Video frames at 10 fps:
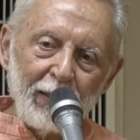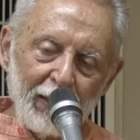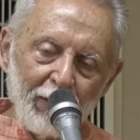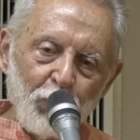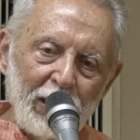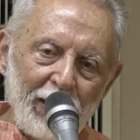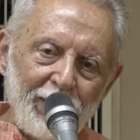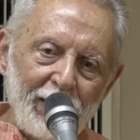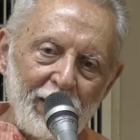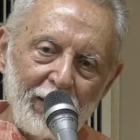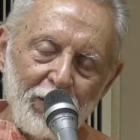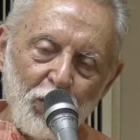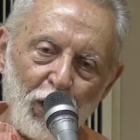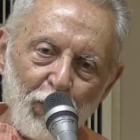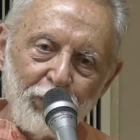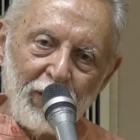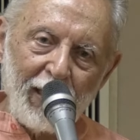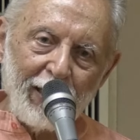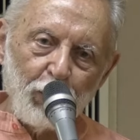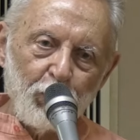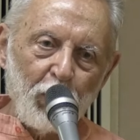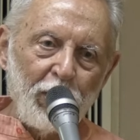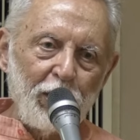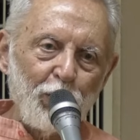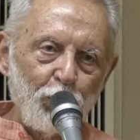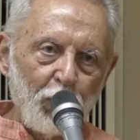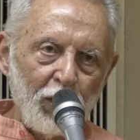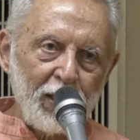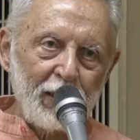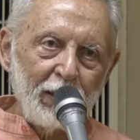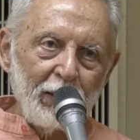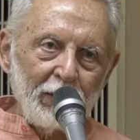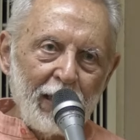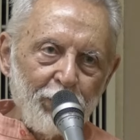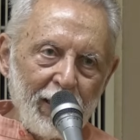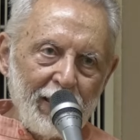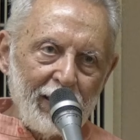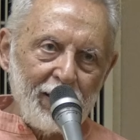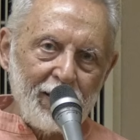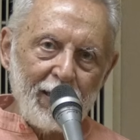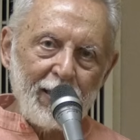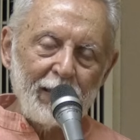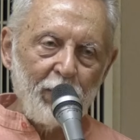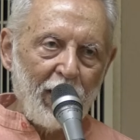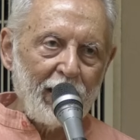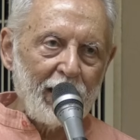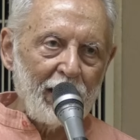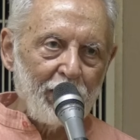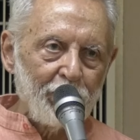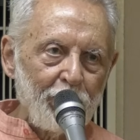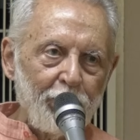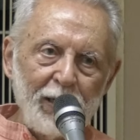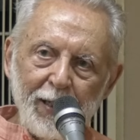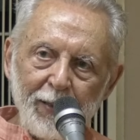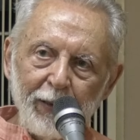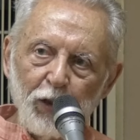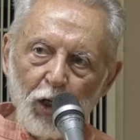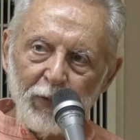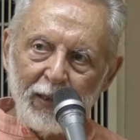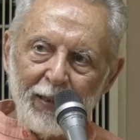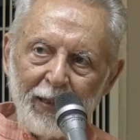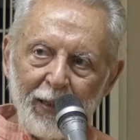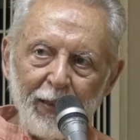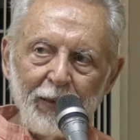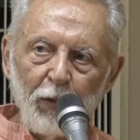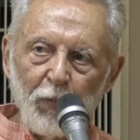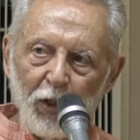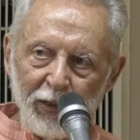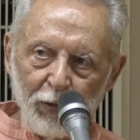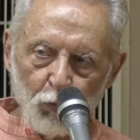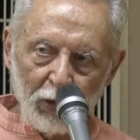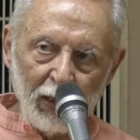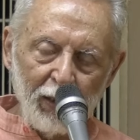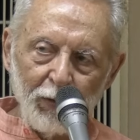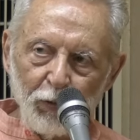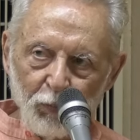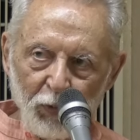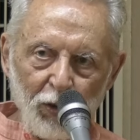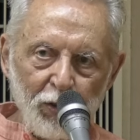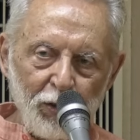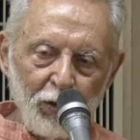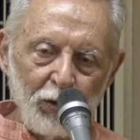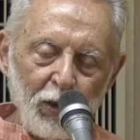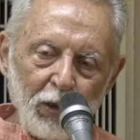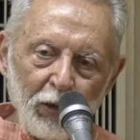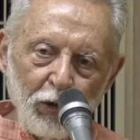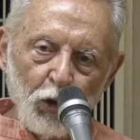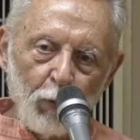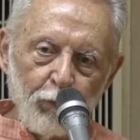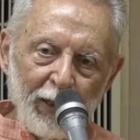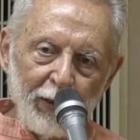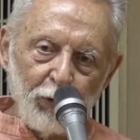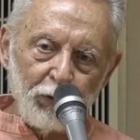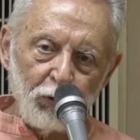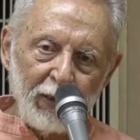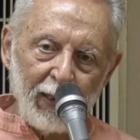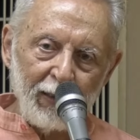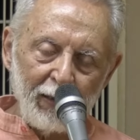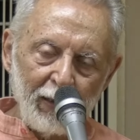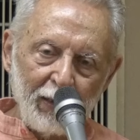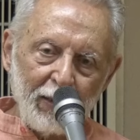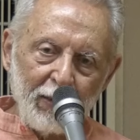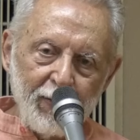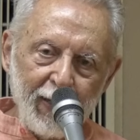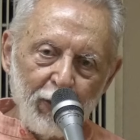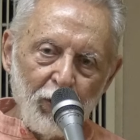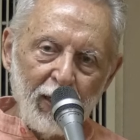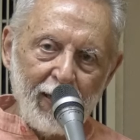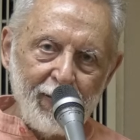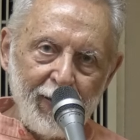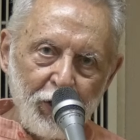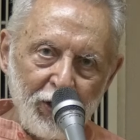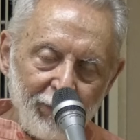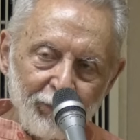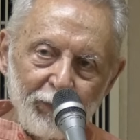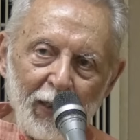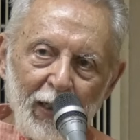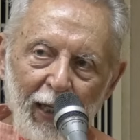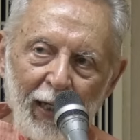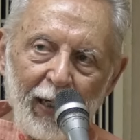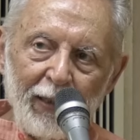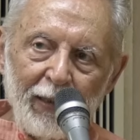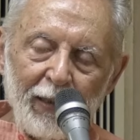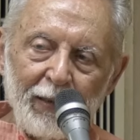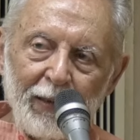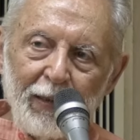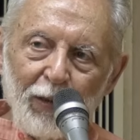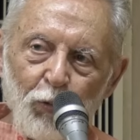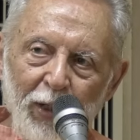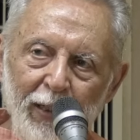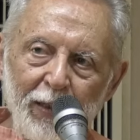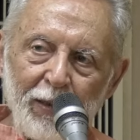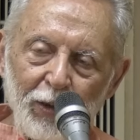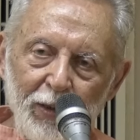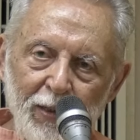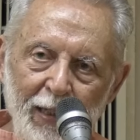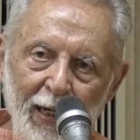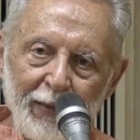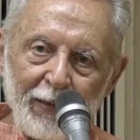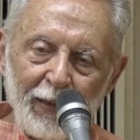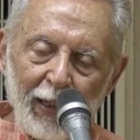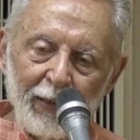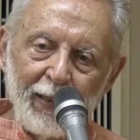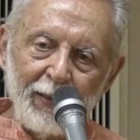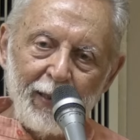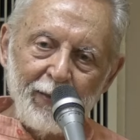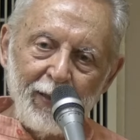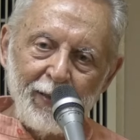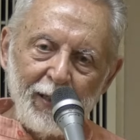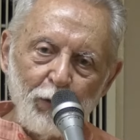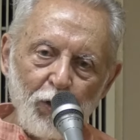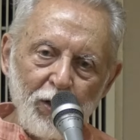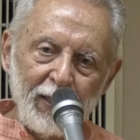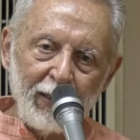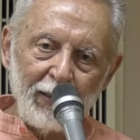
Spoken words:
what they were sort of trying to point out was that when it is done at the mental level, which is the dominant trend in the modern world, because, Europe went through that secularization, and when it started, and then the result was that